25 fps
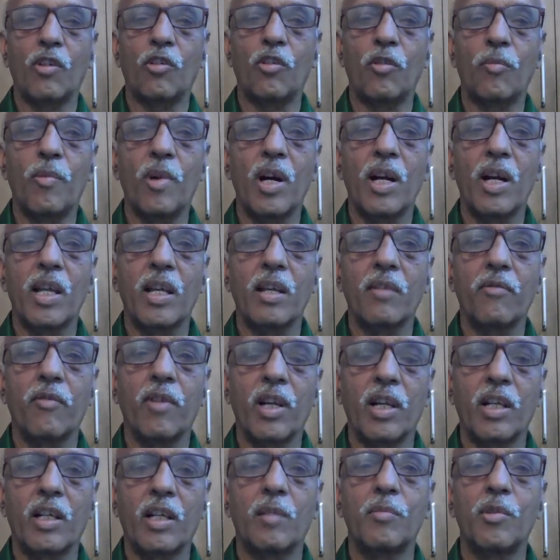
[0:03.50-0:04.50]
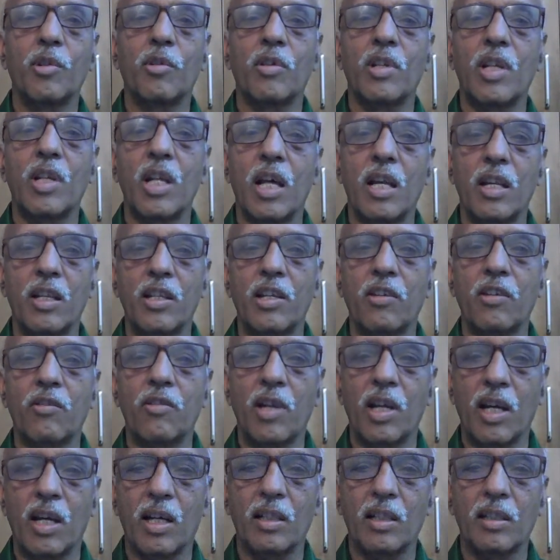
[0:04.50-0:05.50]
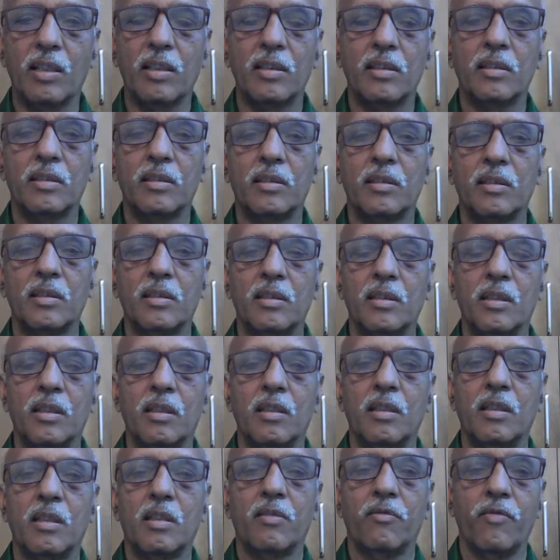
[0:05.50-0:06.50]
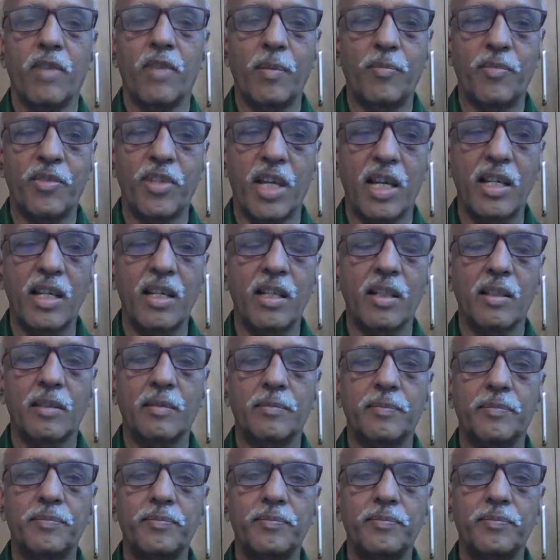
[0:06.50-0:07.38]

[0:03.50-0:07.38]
Good morning. Welcome to Gnanadevila website.